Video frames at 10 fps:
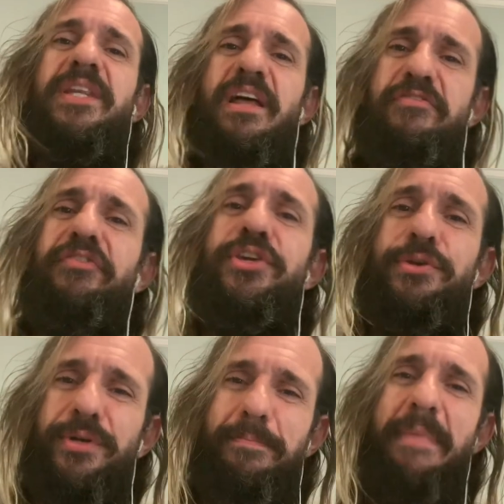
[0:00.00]
love for
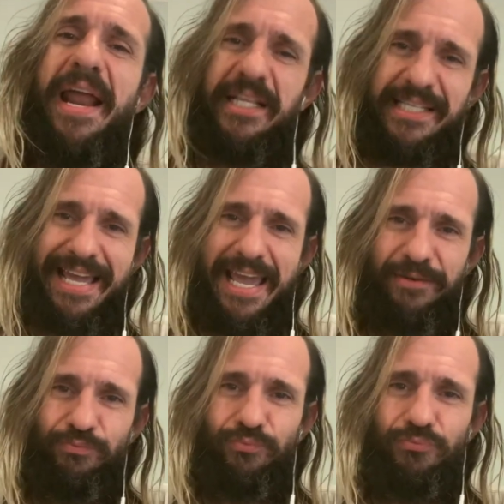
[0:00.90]
you to meditate
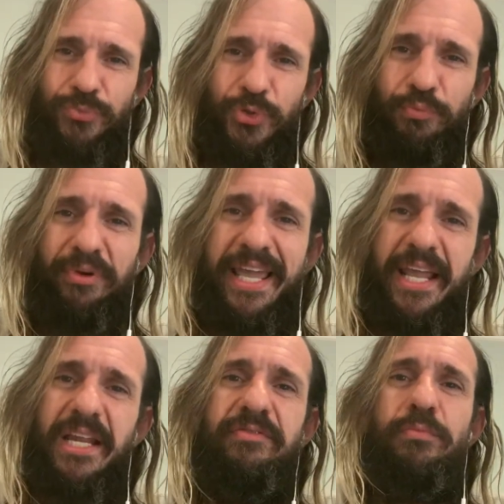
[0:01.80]
to bring
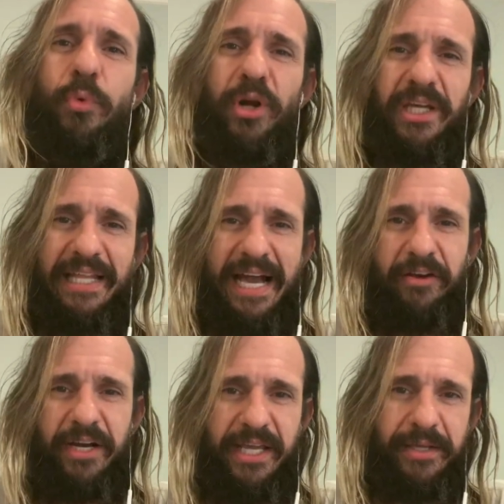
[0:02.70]
in even more
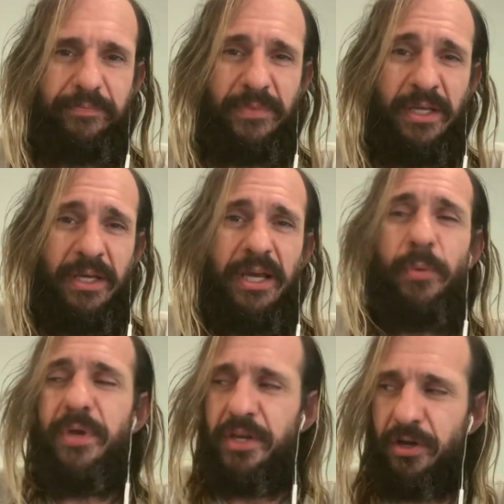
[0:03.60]
clarity.
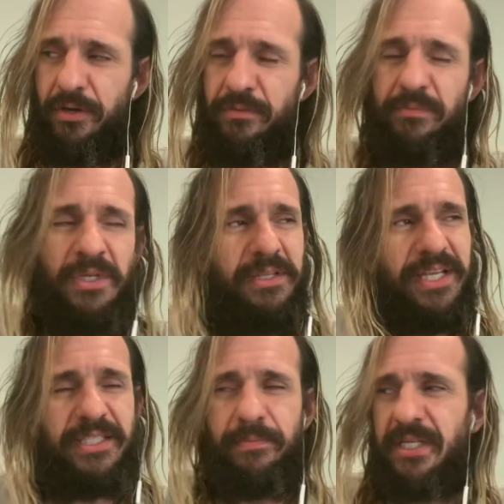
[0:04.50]
And we know
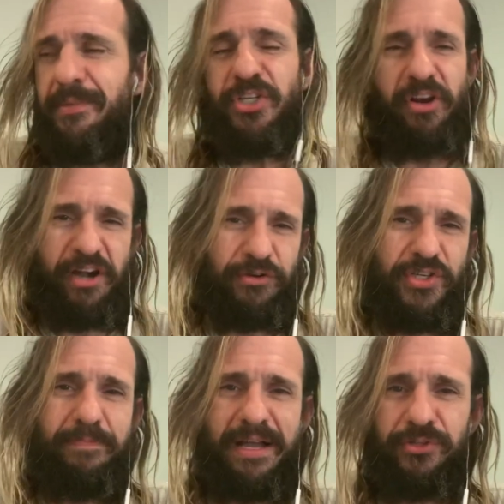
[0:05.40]
that sometimes our
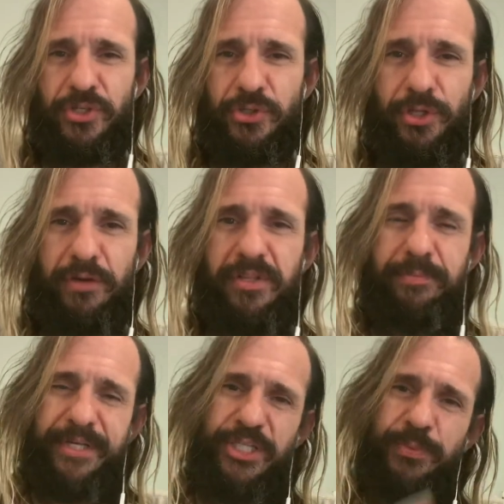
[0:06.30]
energy bounces all over the
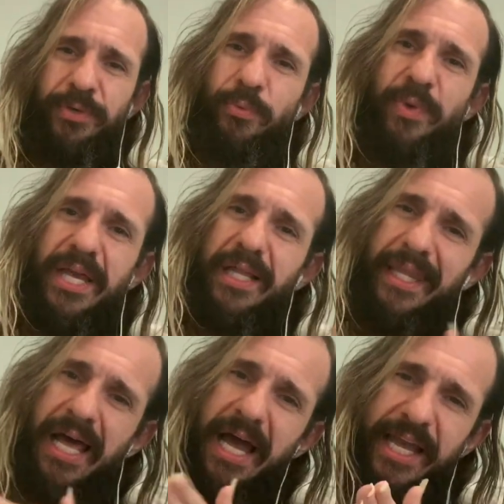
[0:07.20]
place, but we
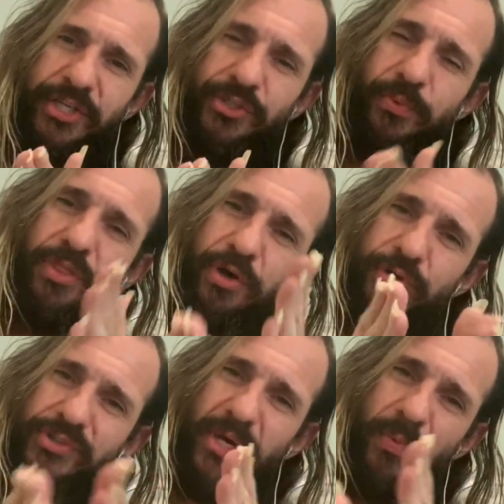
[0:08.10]
align to
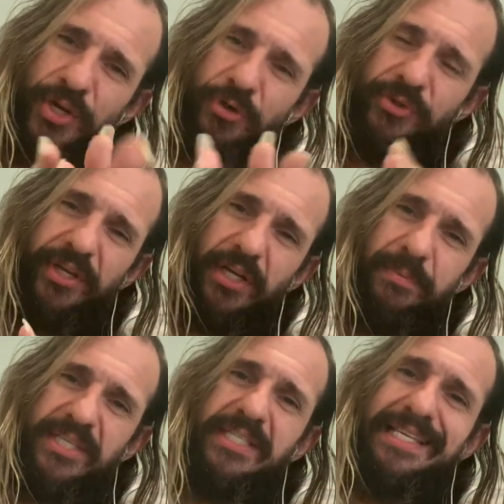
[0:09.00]
those that we know that are going to
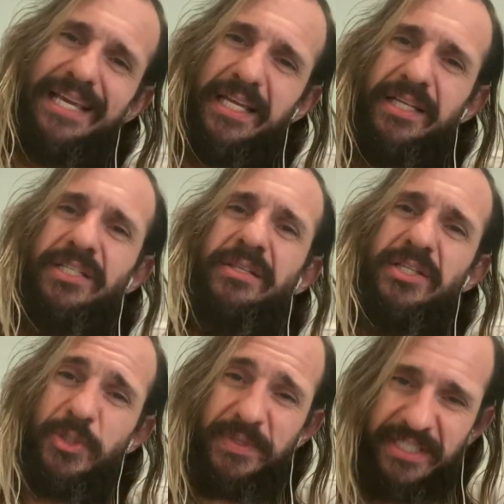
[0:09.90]
be seeing this
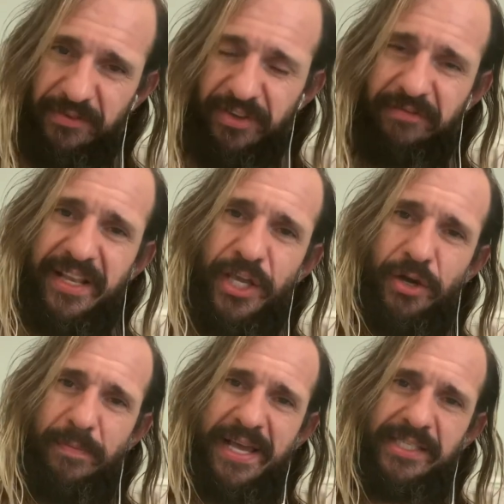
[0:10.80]
specific video
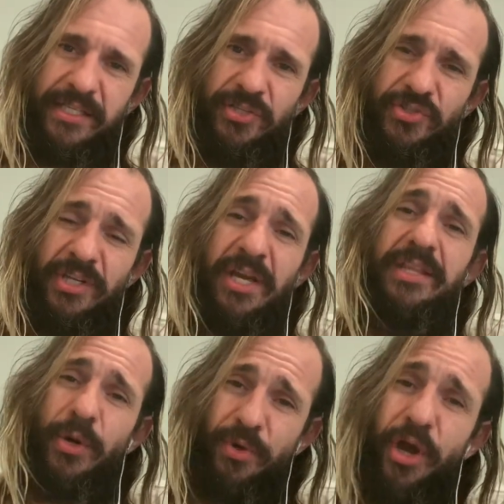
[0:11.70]
message
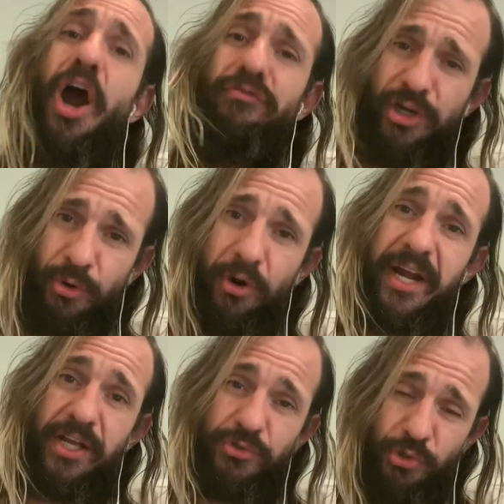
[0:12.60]
that we are
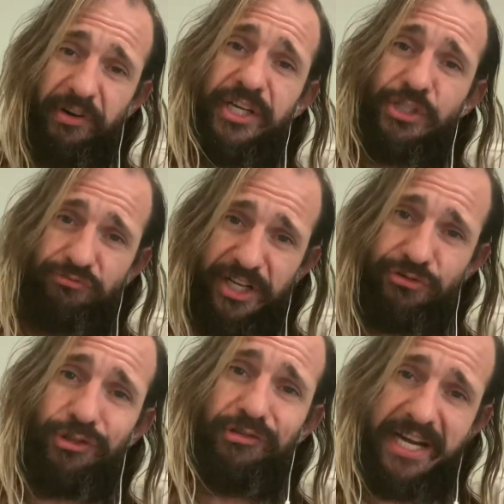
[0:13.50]
recording during this
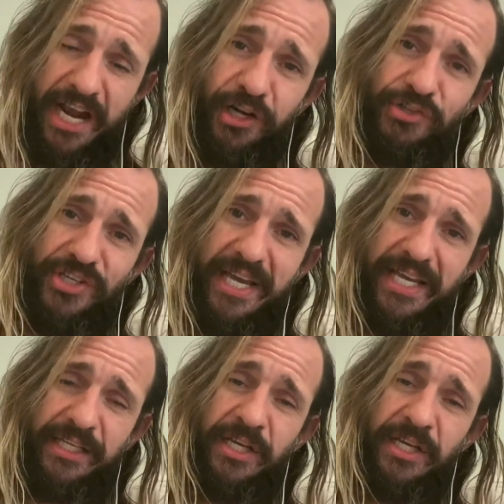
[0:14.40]
retrograde energy,